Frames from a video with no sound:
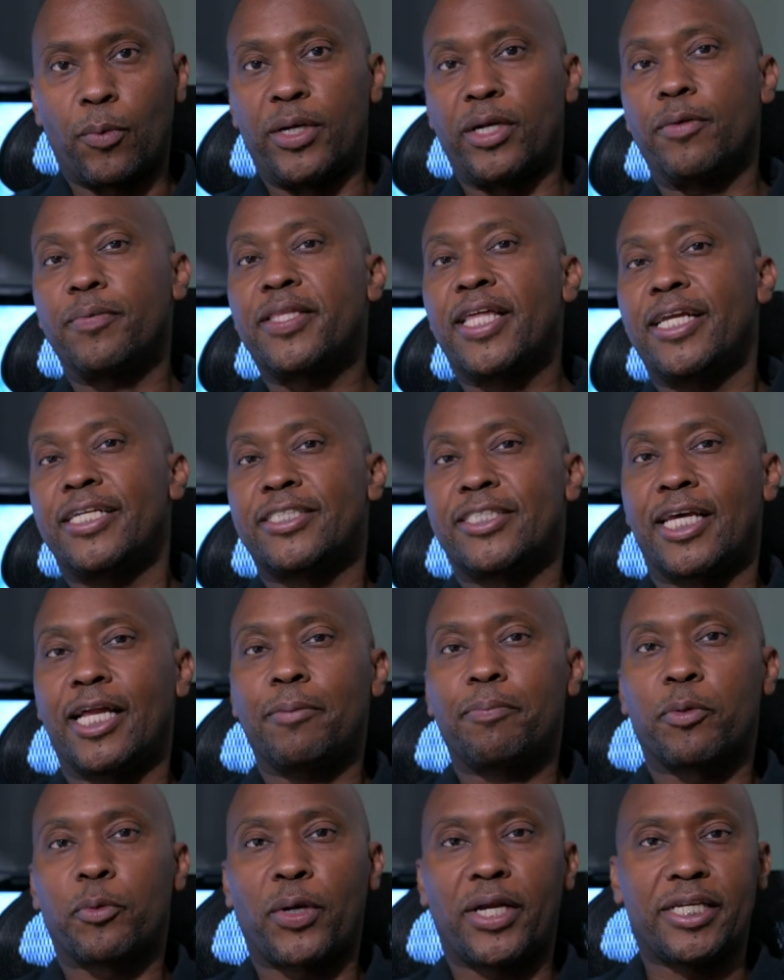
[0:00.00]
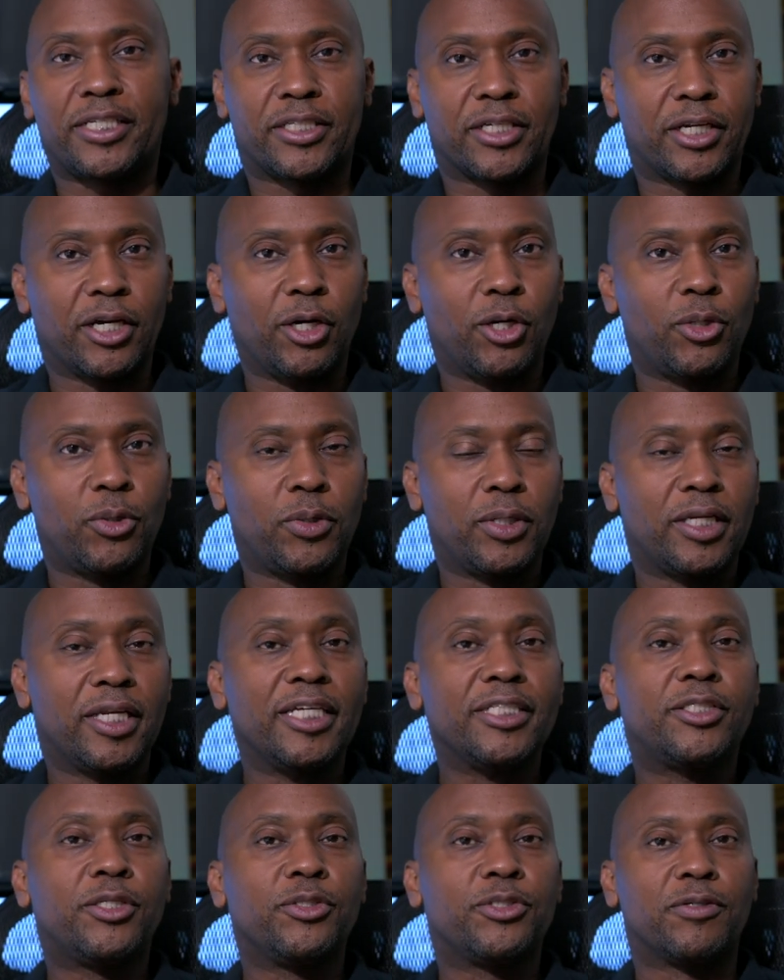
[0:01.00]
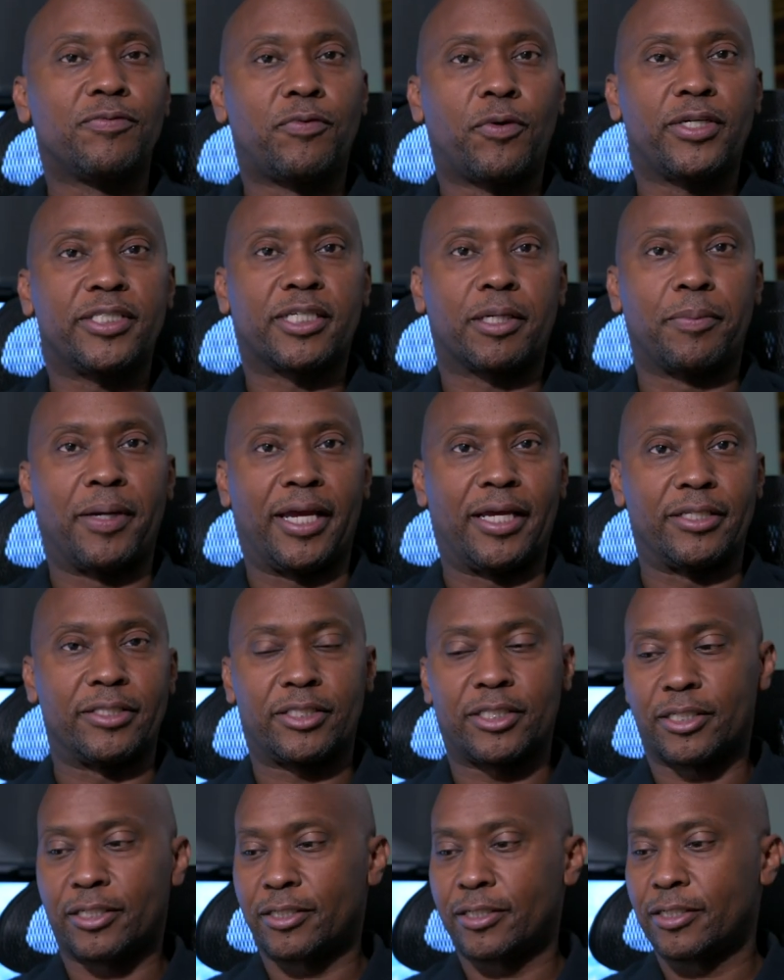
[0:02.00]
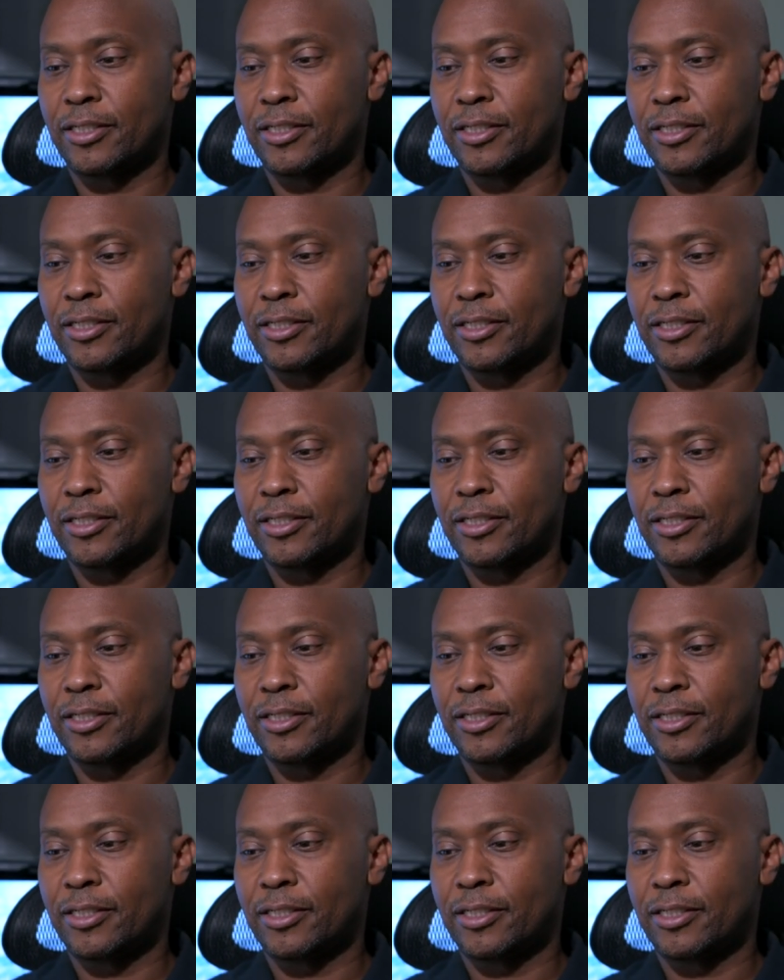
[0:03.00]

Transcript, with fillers: With everything set up and ready to go, let's do some voice commands.